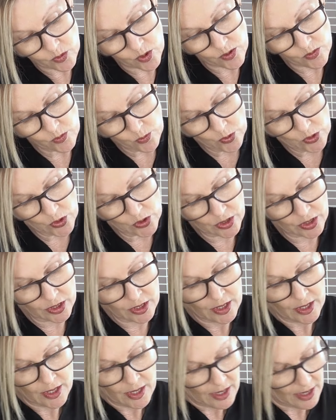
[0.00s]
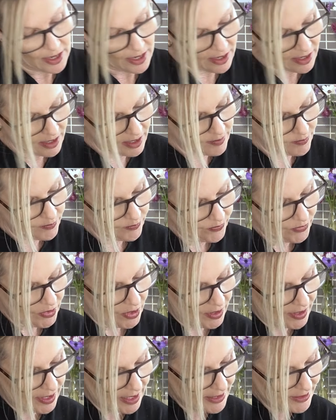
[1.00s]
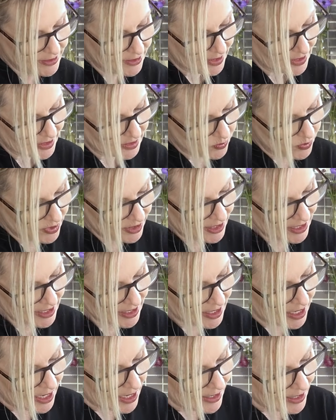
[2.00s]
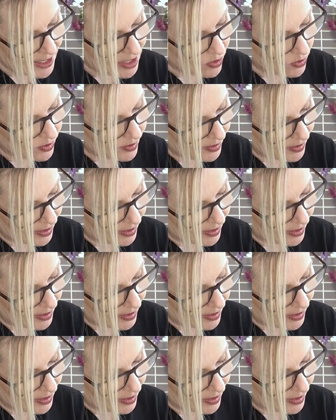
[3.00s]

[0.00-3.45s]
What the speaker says: won't work. Okay, so that's one thing. Now,